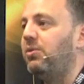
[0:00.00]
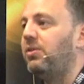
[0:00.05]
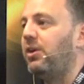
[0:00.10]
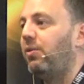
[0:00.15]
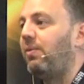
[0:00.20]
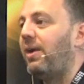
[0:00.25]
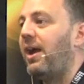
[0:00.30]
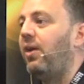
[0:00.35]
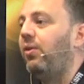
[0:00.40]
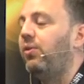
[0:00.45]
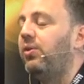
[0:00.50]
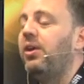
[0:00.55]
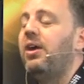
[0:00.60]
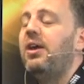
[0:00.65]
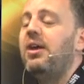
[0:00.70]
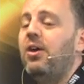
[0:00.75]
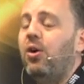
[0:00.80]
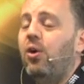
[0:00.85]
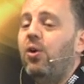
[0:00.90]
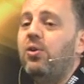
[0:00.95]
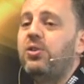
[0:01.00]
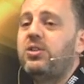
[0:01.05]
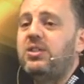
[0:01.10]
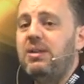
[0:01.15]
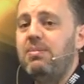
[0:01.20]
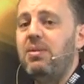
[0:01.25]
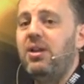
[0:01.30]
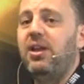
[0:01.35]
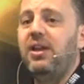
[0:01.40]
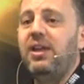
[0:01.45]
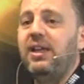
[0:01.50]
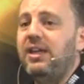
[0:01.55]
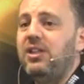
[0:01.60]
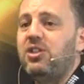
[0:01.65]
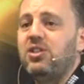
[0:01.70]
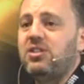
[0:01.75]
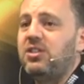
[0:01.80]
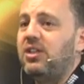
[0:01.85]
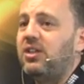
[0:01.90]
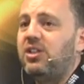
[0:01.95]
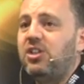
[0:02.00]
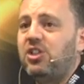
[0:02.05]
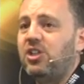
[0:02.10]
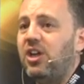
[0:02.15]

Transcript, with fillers: it around. Or similarly, just a